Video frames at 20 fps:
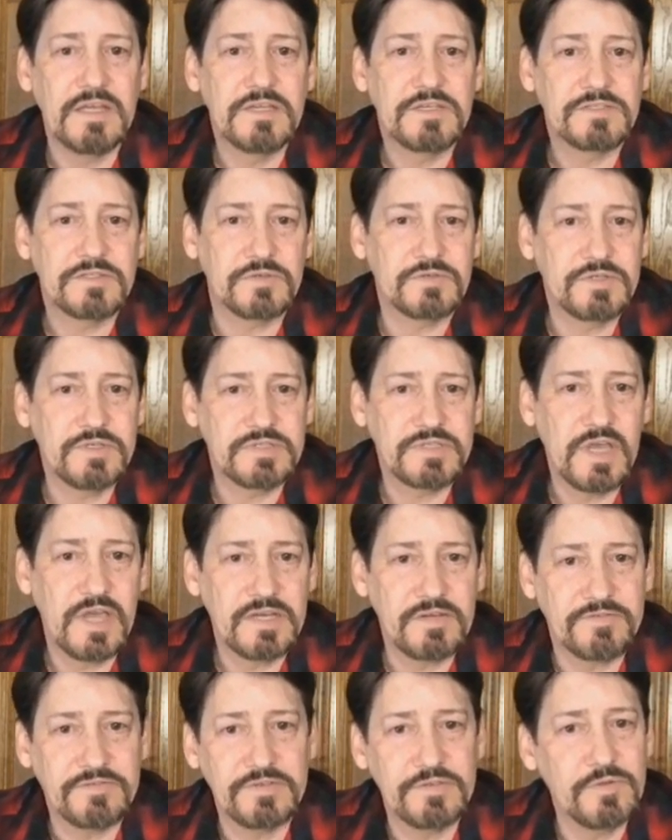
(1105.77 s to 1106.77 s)
So she's kind
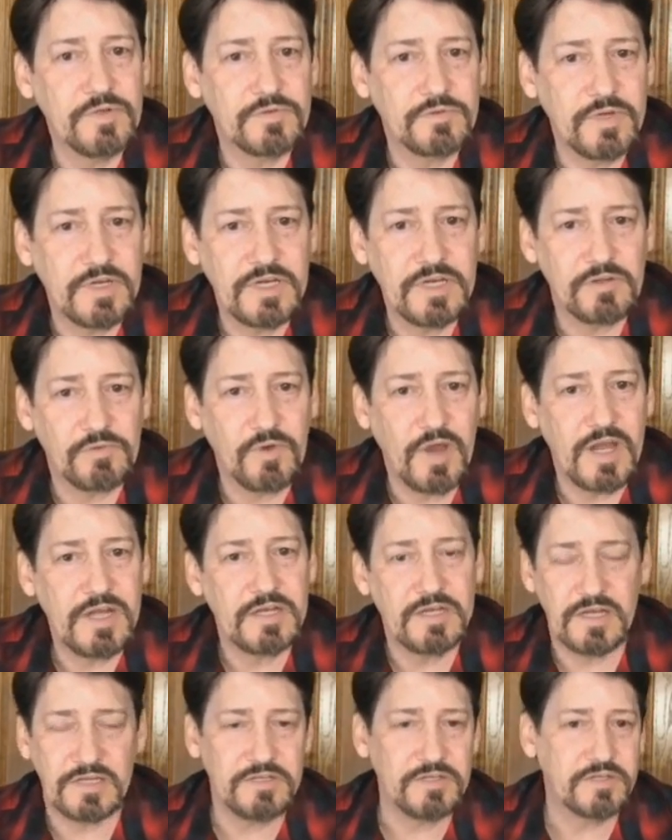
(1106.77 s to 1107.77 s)
of fluent reading and
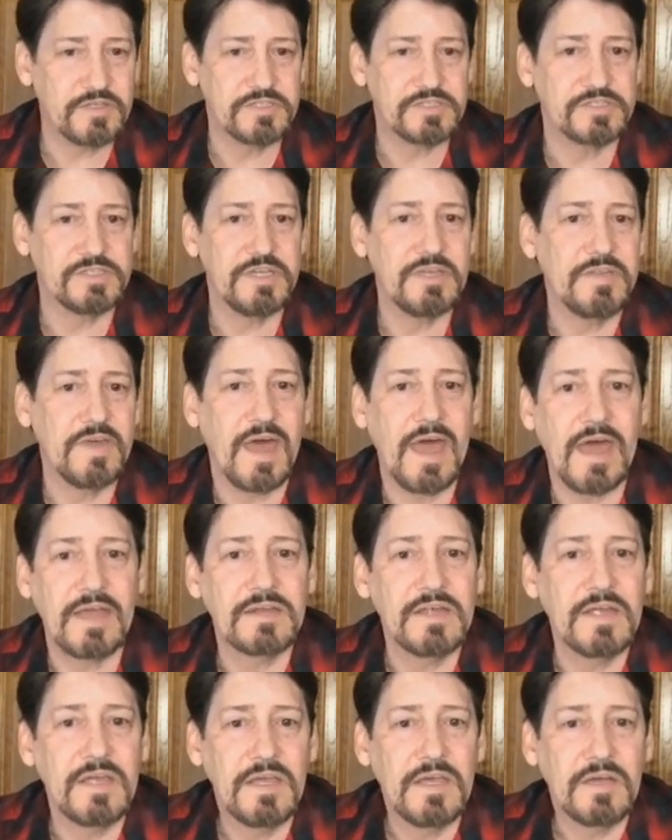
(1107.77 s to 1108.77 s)
writing. And you can see
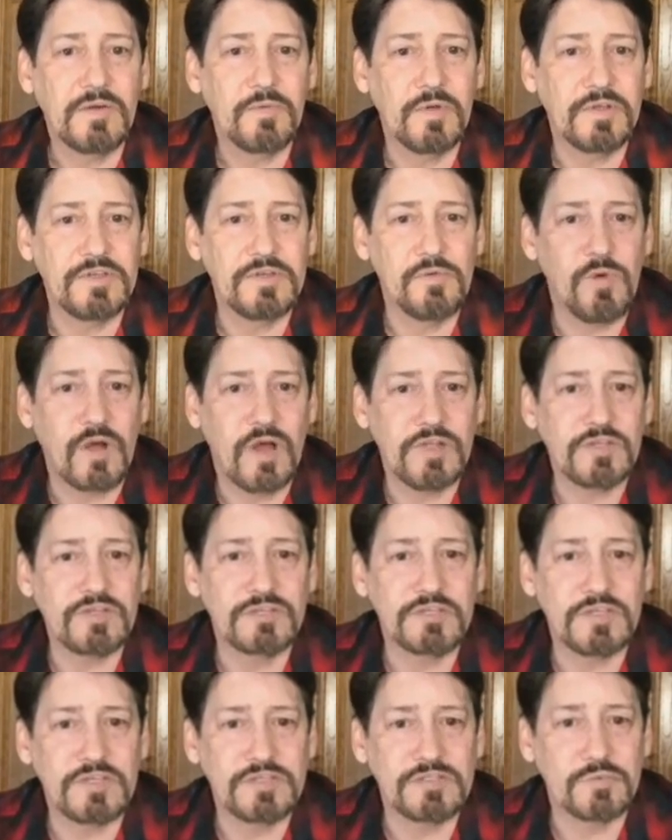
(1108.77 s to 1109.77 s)
that when you
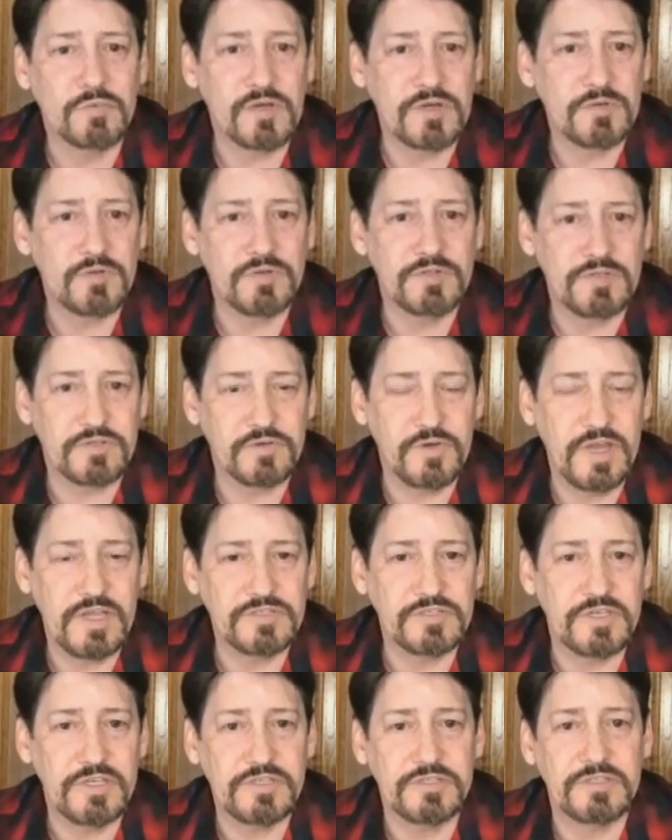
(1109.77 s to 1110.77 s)
watch us work with the
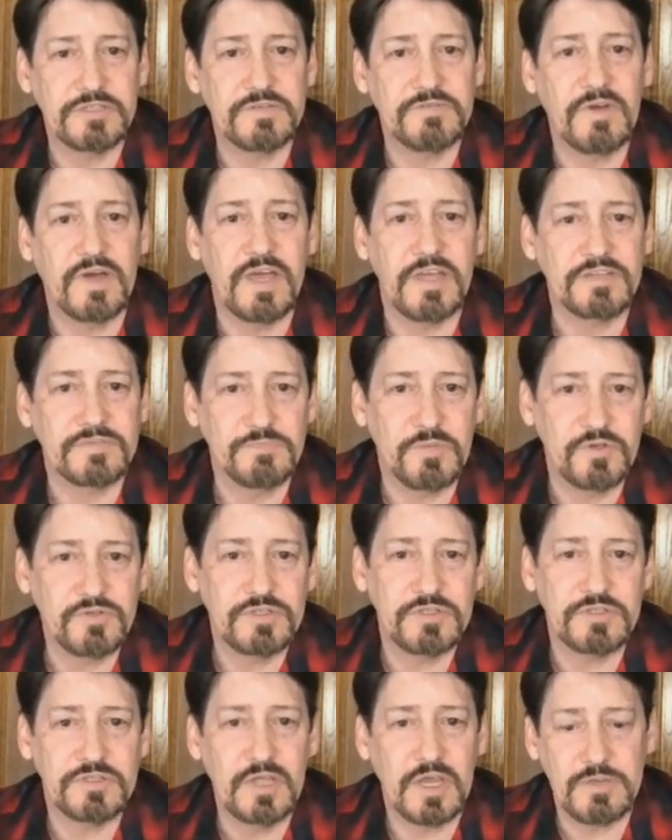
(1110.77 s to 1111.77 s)
translation device.
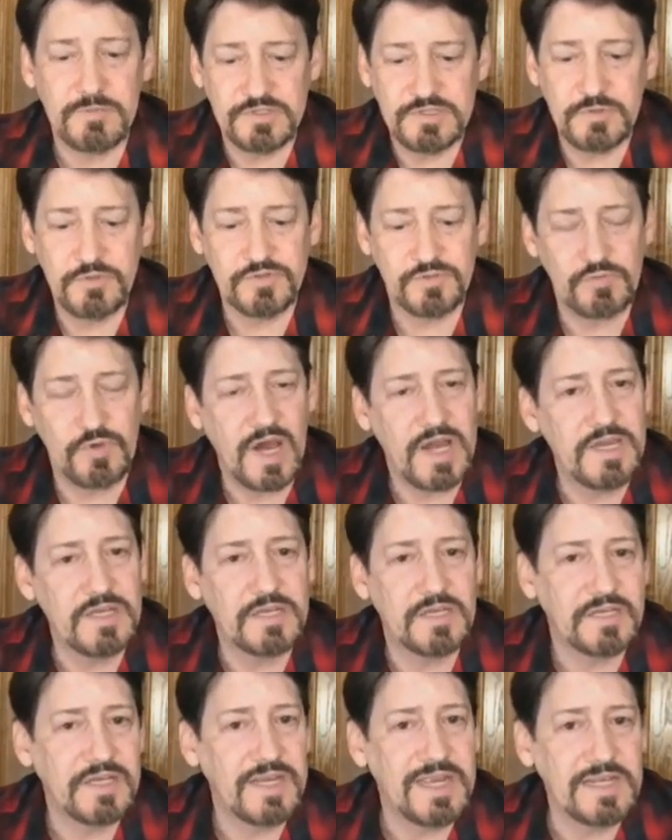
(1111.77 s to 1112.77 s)
Most of the time she was
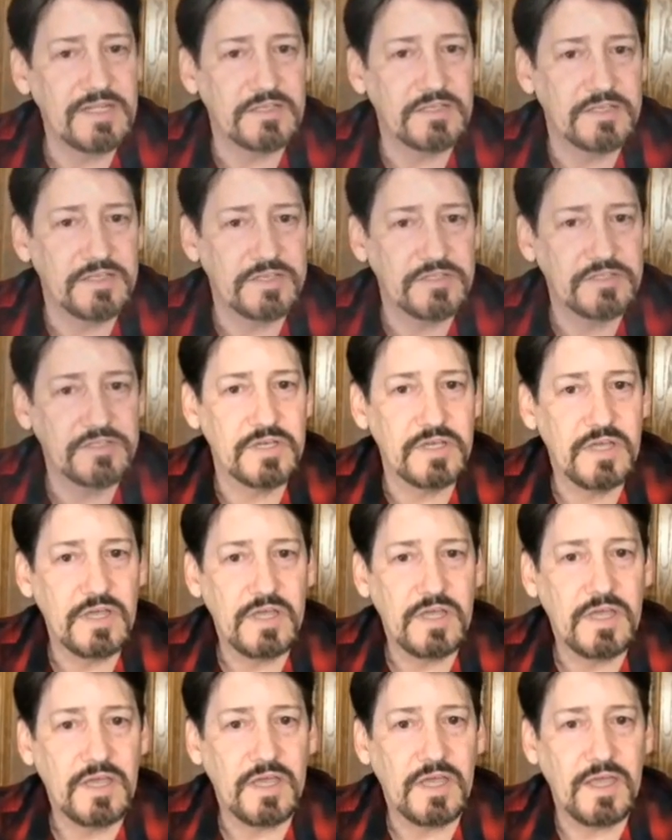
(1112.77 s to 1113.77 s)
writing in English
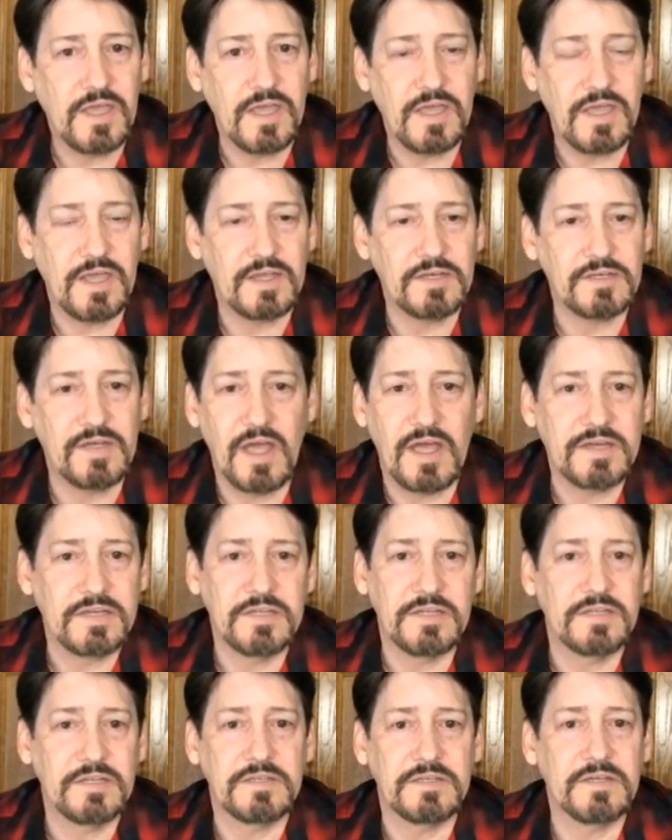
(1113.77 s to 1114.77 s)
and not
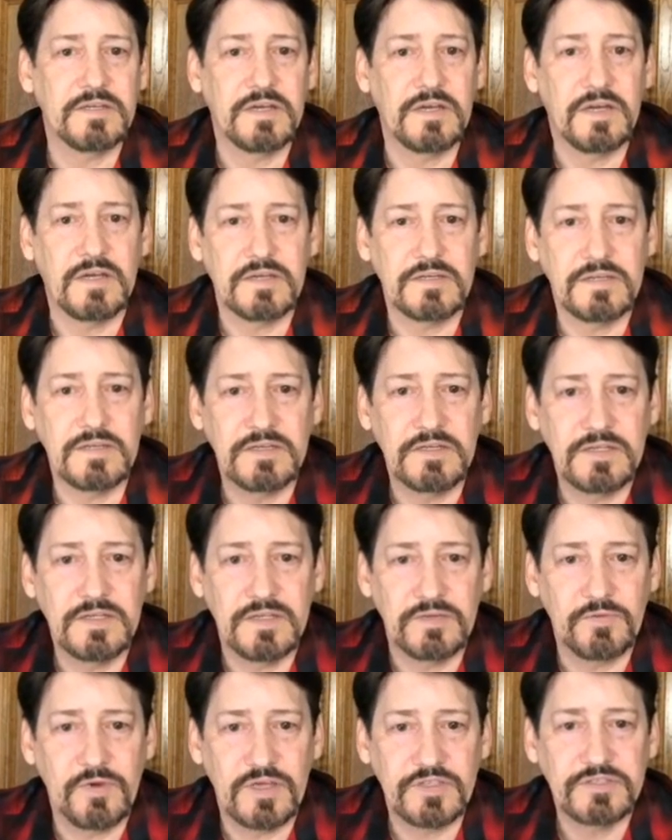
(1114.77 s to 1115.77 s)
in
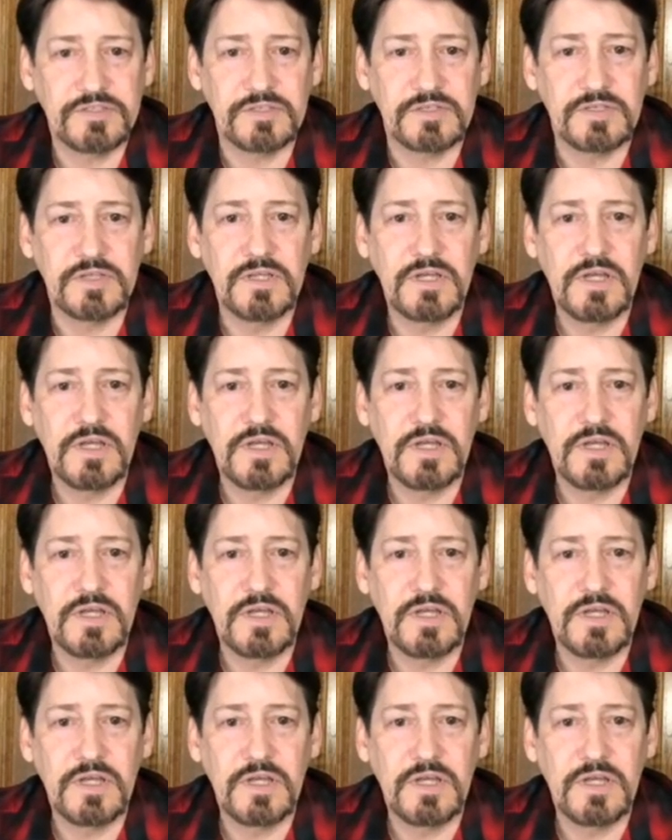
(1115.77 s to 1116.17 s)
Russian.